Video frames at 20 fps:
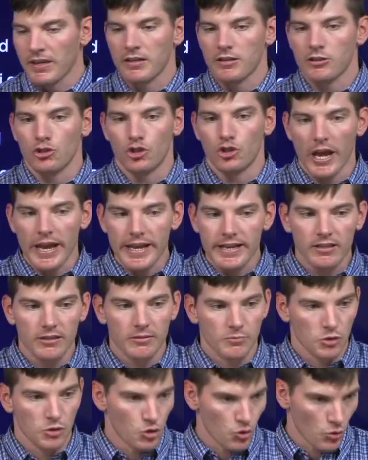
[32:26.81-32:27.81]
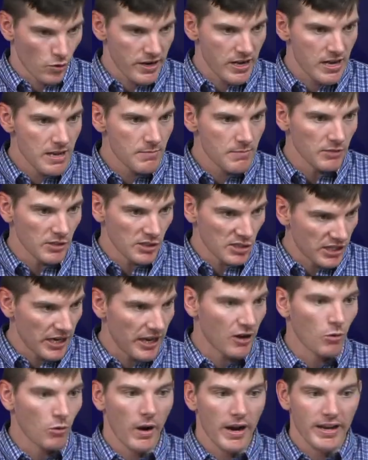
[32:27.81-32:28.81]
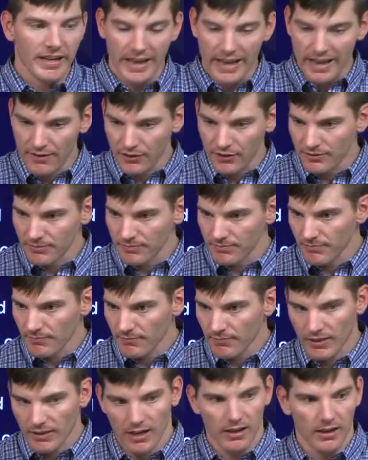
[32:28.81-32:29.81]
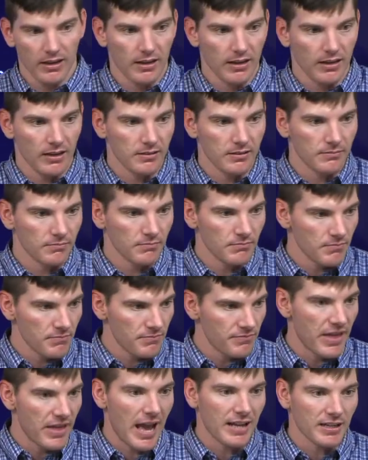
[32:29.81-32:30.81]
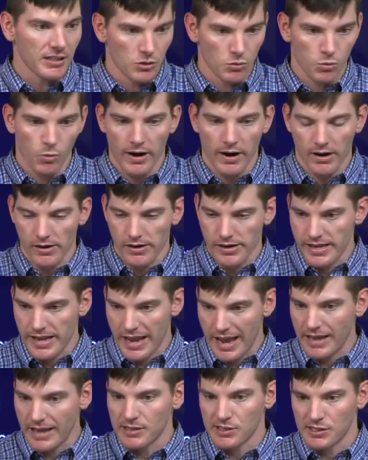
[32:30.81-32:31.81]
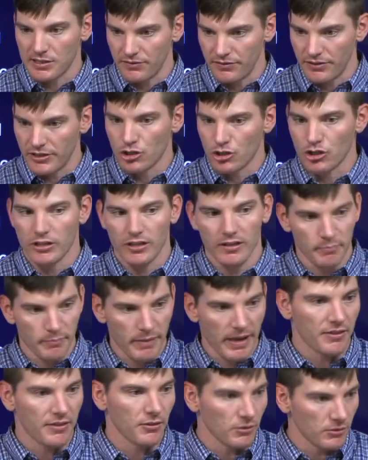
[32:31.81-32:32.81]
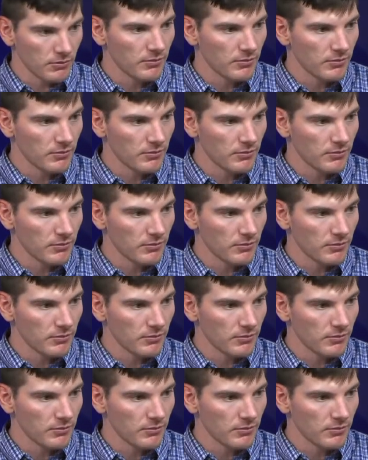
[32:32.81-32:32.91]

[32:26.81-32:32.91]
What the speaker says: Jacob's dream, the stairway to heaven, that is where he has the vision of Bethel.